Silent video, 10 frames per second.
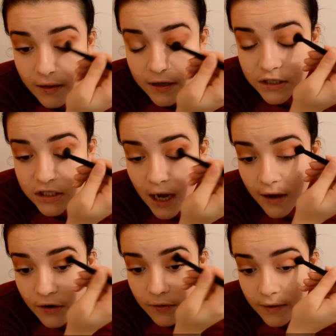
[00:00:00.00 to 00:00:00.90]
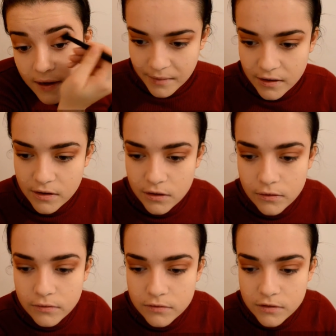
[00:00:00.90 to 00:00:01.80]
lid shadow. I'm gonna
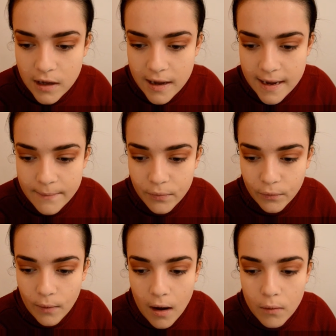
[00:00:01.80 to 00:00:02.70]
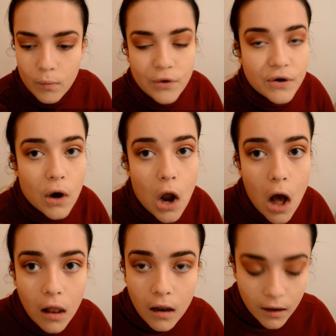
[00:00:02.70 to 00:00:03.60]
use a brow bone
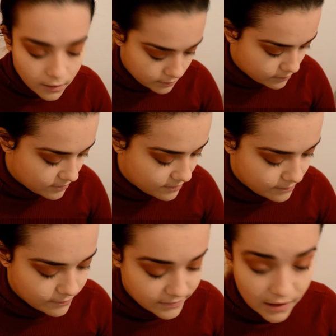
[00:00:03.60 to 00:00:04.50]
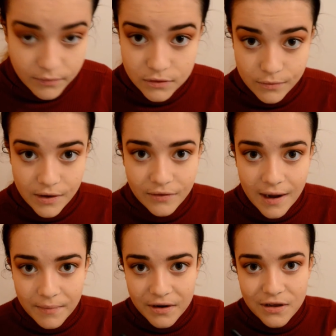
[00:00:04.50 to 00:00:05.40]
color. That was weird.
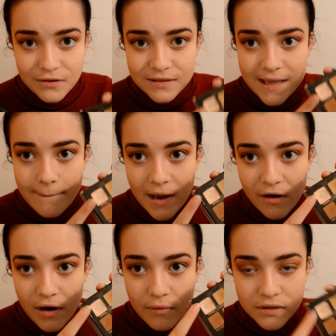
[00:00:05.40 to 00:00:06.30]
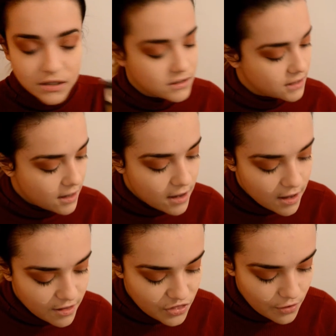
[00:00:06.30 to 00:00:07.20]
I'm gonna use Tempera, which is
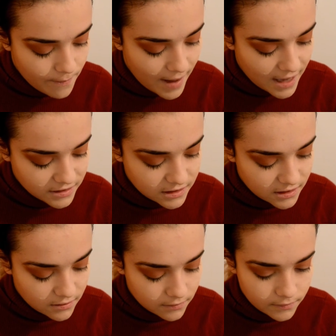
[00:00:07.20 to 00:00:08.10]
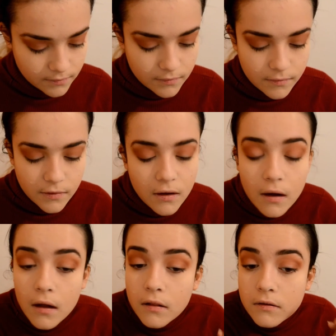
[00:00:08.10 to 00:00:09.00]
the matte
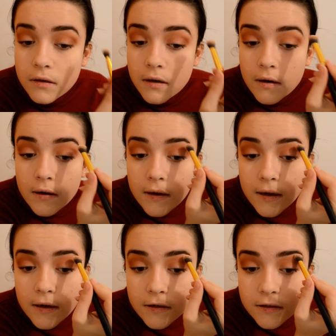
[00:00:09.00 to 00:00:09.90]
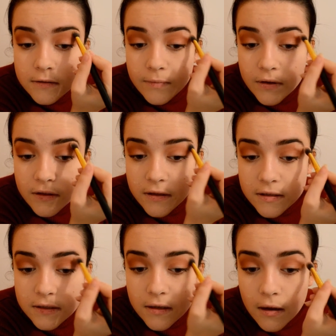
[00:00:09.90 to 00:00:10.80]
color, and just put
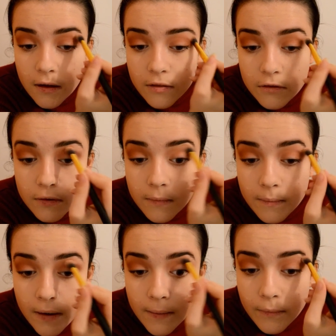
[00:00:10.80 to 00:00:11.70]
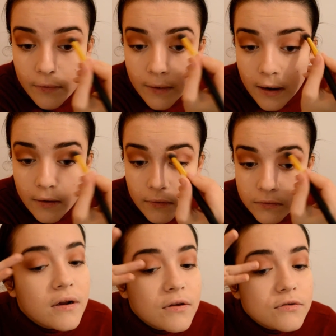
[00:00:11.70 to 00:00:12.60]
this under my
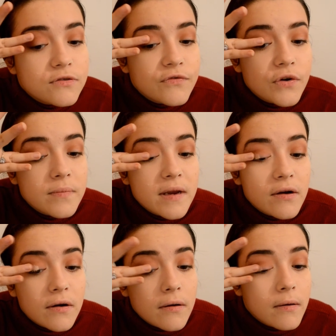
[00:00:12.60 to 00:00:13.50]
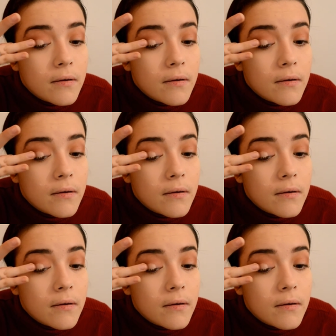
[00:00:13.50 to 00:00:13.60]
brows. I use Vermeer